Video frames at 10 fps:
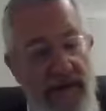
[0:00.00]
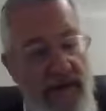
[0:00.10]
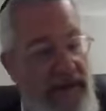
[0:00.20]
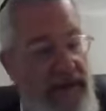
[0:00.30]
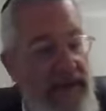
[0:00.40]

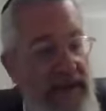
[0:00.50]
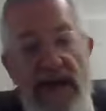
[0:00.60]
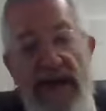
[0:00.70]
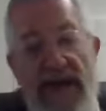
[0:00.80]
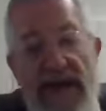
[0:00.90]
But this
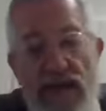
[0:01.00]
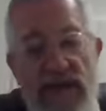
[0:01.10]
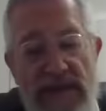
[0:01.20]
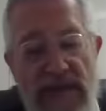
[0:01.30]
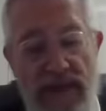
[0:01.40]
staircase
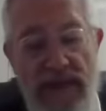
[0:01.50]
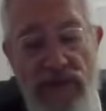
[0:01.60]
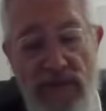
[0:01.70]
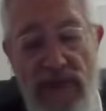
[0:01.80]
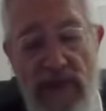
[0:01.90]
was not
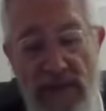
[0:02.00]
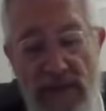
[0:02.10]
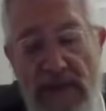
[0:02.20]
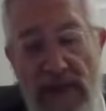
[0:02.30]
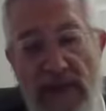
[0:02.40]

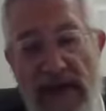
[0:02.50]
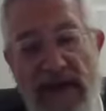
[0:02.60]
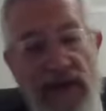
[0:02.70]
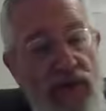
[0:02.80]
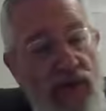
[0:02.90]
Trutot. They were
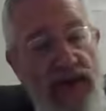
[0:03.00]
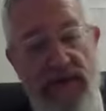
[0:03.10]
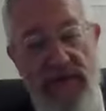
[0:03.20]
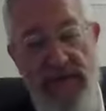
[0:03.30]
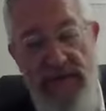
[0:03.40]
not
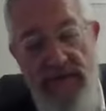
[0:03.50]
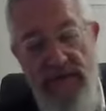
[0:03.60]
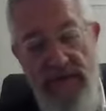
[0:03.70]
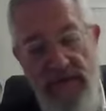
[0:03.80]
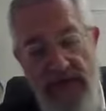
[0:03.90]
square.
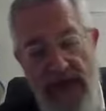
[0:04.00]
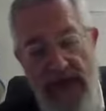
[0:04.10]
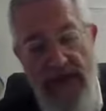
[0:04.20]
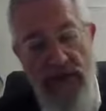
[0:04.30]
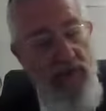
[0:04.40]

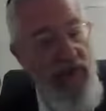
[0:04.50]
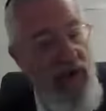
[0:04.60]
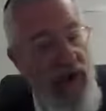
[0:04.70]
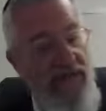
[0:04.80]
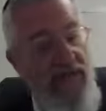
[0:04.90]

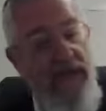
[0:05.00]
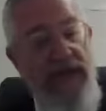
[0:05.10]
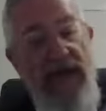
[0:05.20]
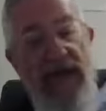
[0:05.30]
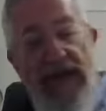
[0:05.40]
Elamukafos